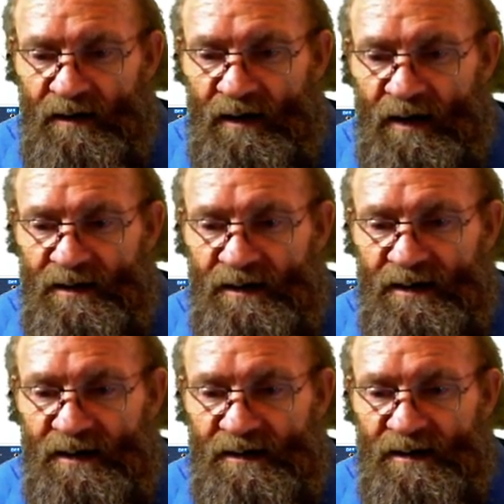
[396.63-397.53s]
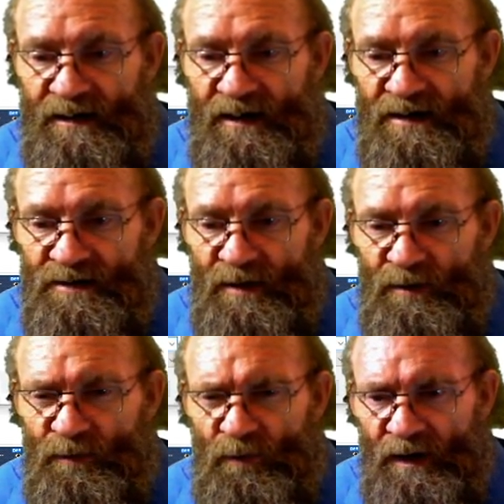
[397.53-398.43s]
other data
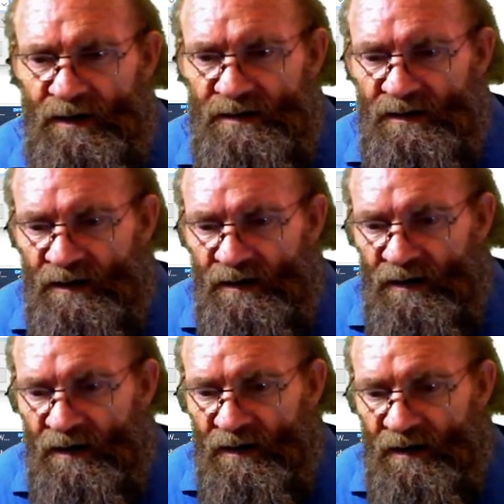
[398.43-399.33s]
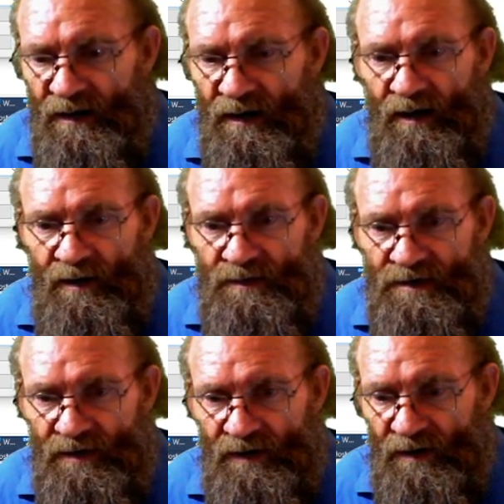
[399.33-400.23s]
XML format. I'm
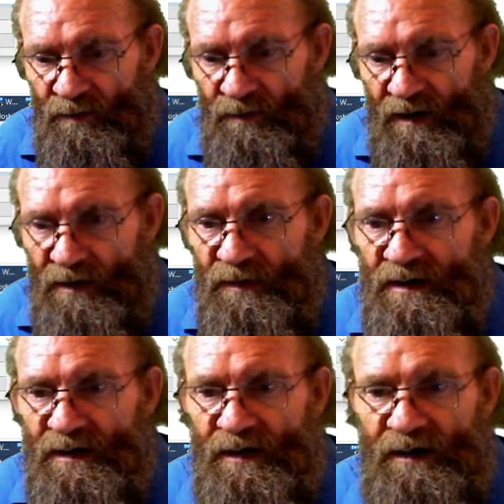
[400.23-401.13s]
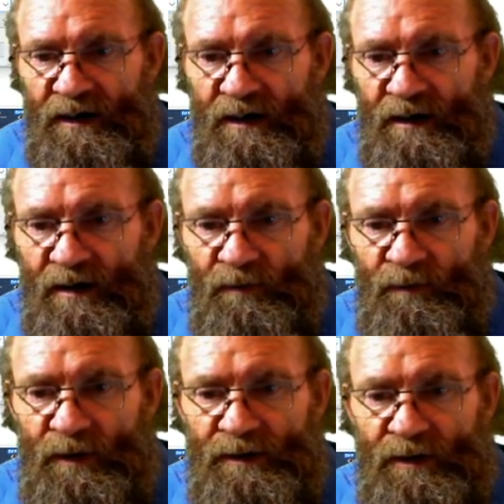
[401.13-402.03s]
just going to leave it here in a
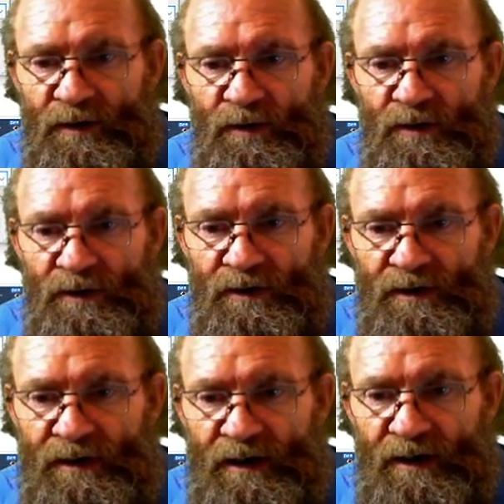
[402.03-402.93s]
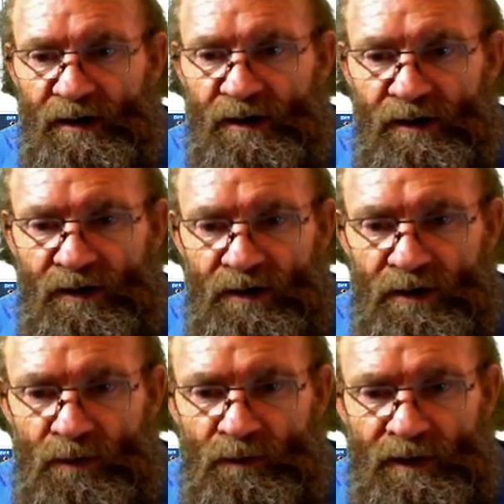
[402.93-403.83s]
folder called
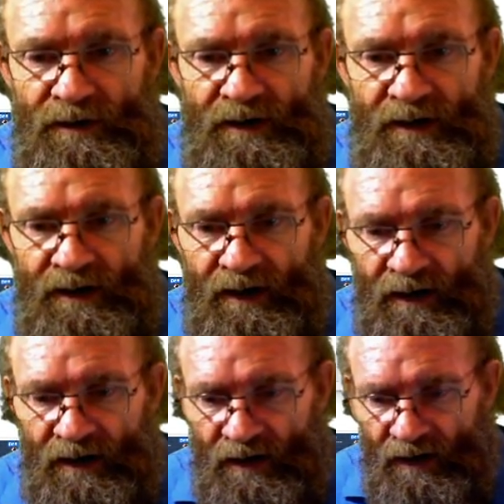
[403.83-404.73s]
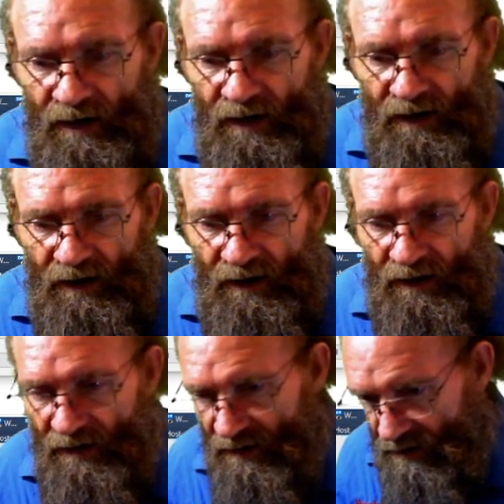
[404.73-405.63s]
new folder,
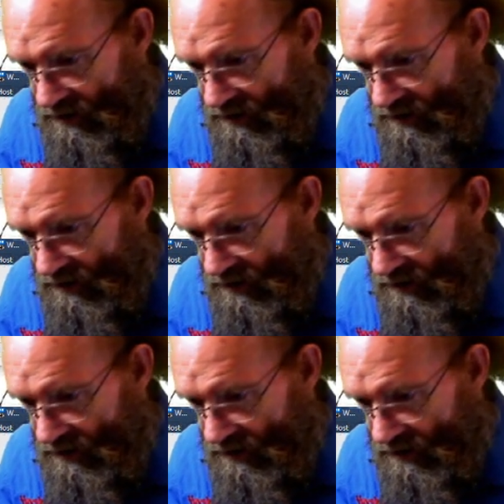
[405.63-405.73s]
and